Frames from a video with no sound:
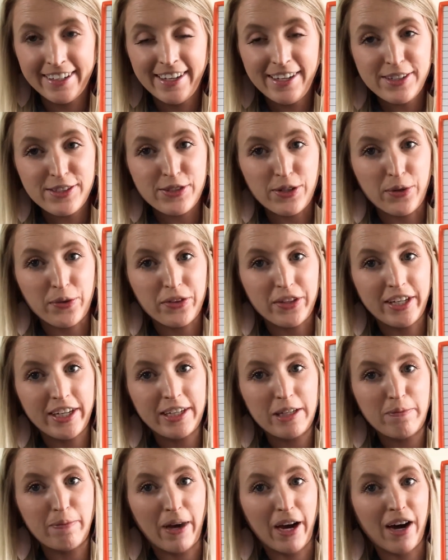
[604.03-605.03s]
So think
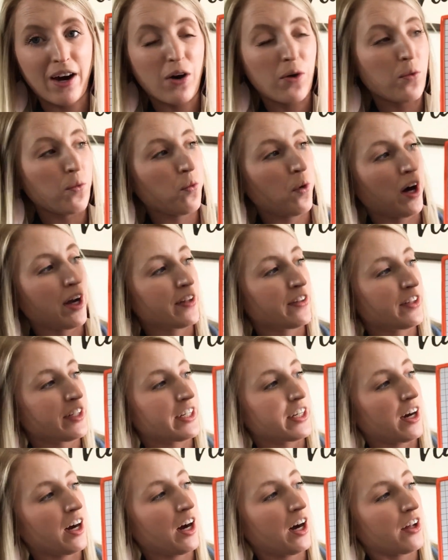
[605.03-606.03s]
about what
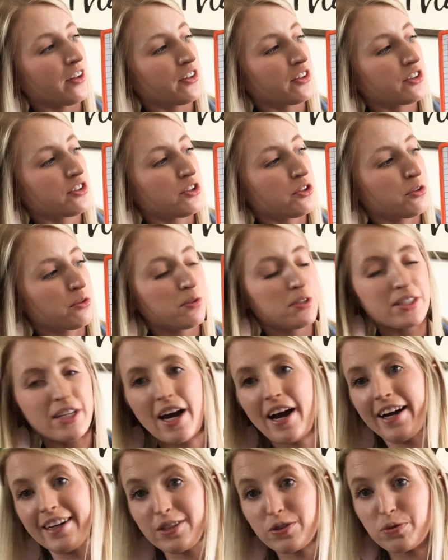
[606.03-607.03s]
the other 2
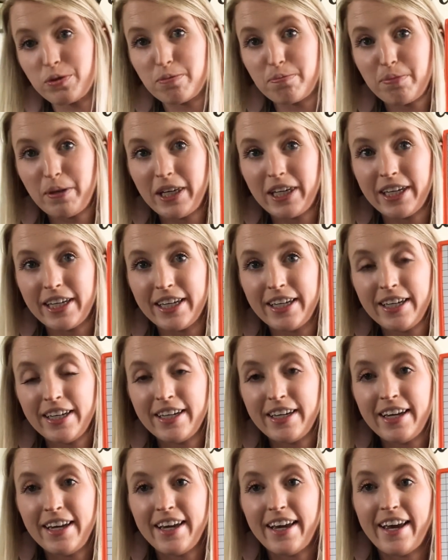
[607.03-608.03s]
sides would be,
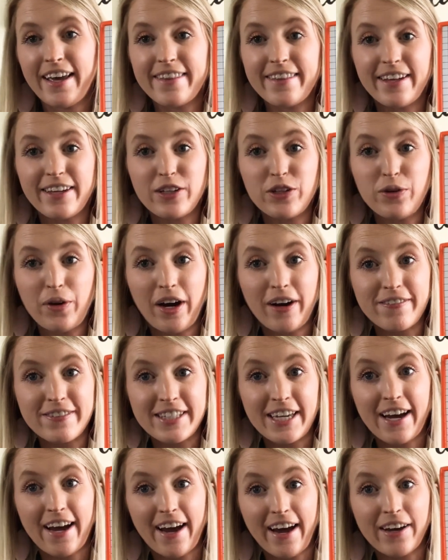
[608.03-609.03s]
and then you have
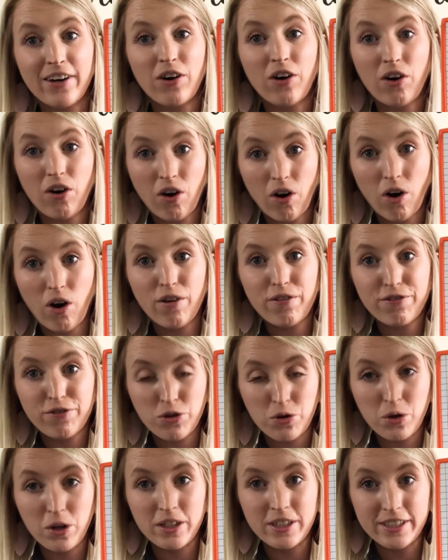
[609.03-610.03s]
to add all
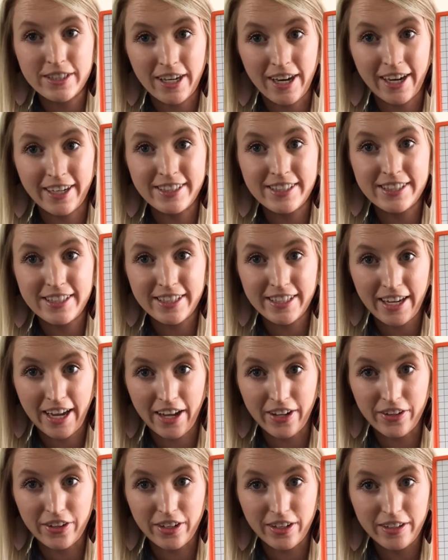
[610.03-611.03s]
4 sides
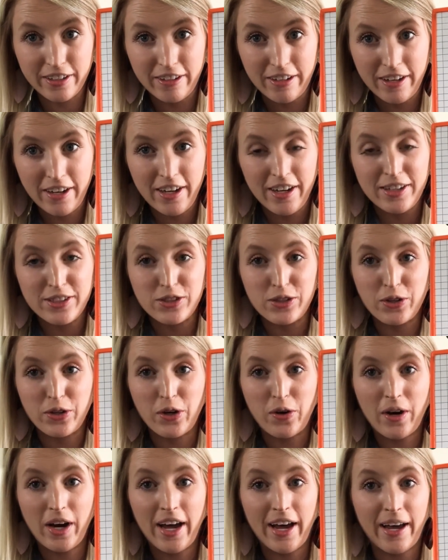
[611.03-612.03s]
together. So
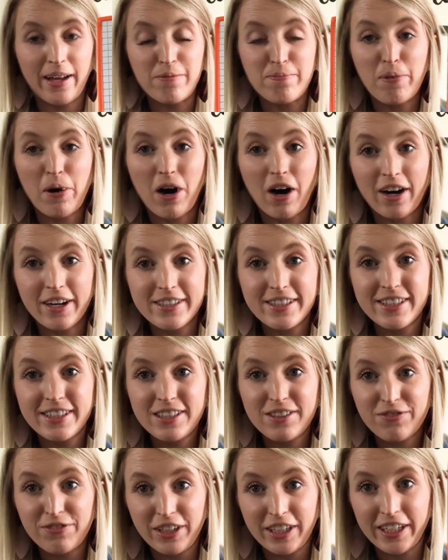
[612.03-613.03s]
go ahead, pause
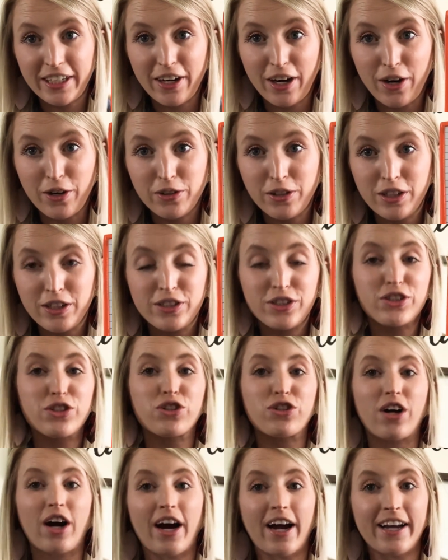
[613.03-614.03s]
this video,
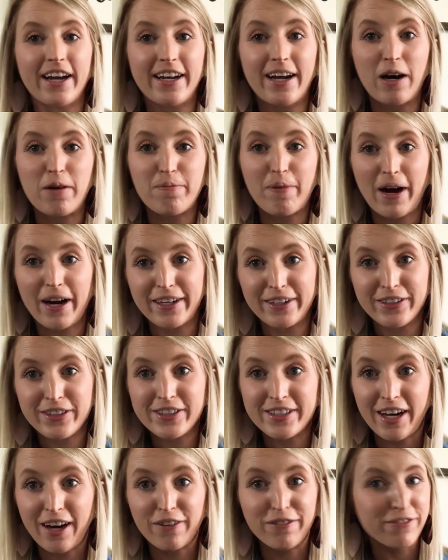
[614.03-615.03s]
try it out by
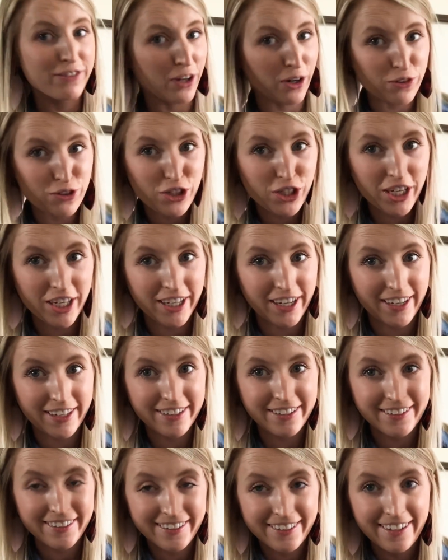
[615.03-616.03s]
yourself, no
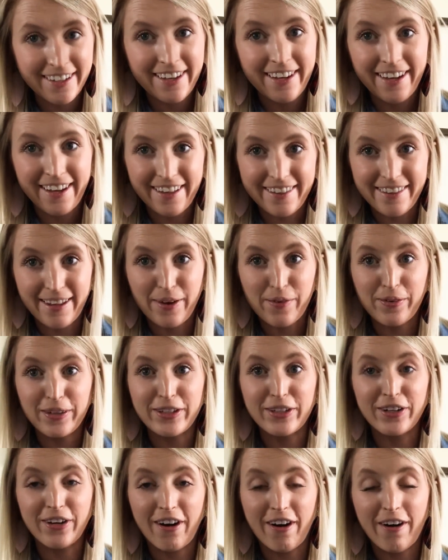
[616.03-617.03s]
cheating, and then when
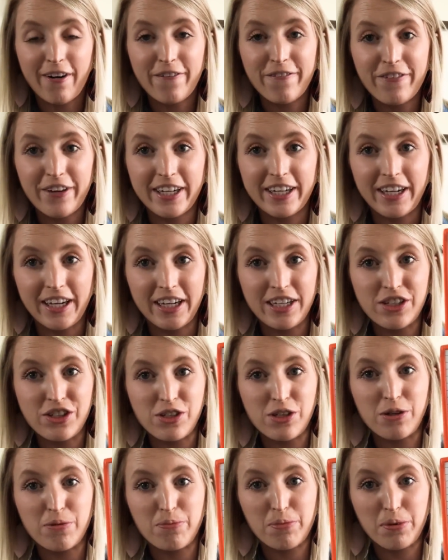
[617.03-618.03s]
you're all finished,
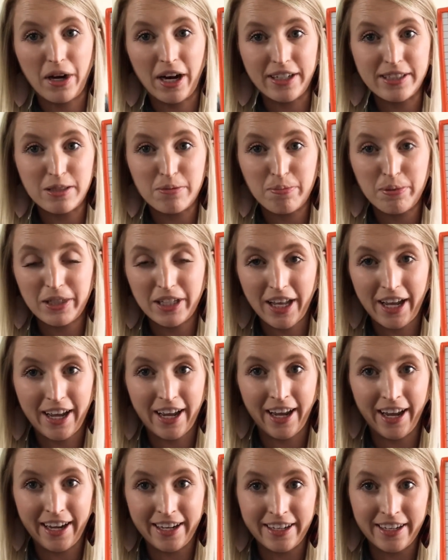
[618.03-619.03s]
press
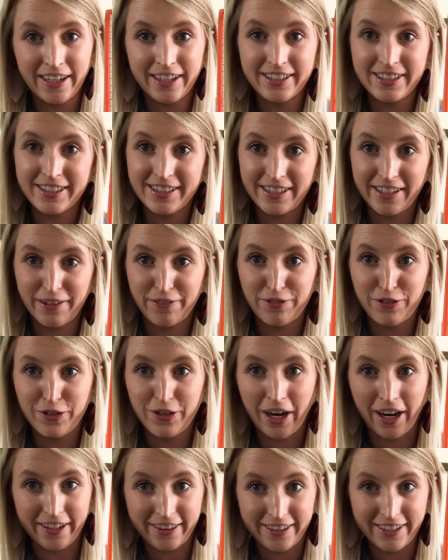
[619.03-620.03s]
play and see if you
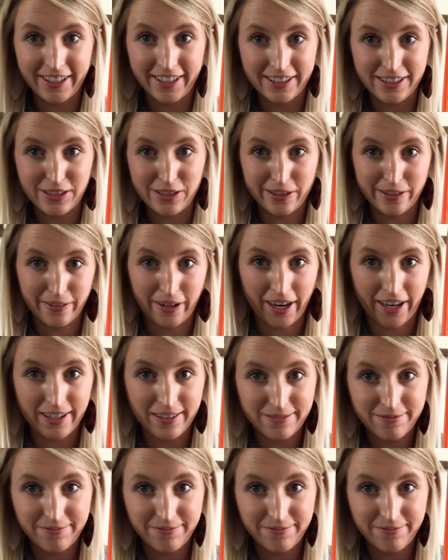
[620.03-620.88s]
got the answer right.